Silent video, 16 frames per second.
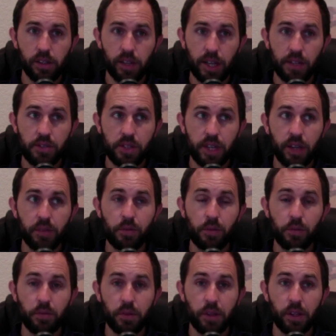I'd say
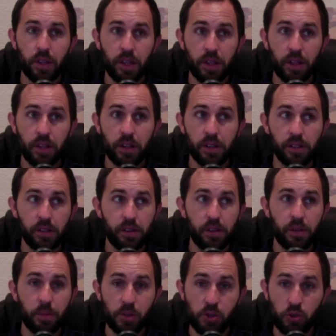
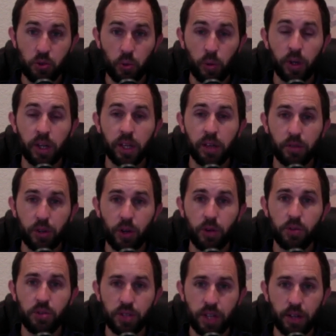the majority of
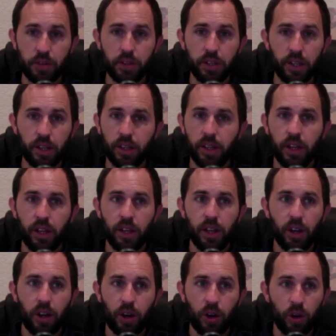coaches out there
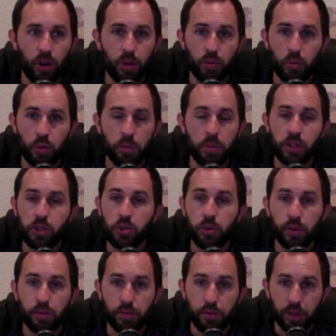would be too
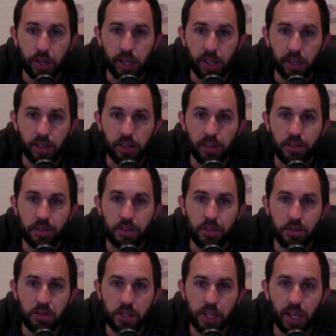afraid to
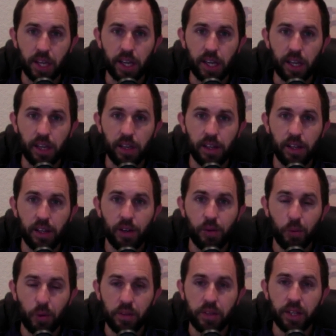say
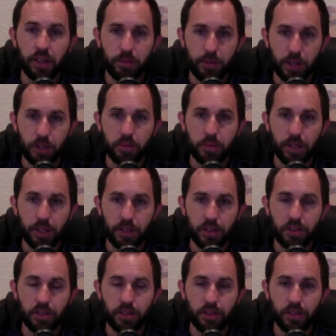what the investment
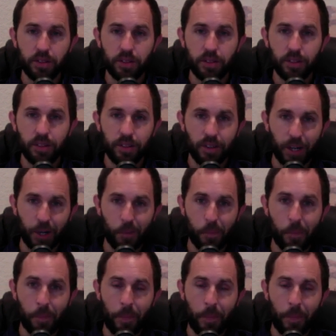is, right?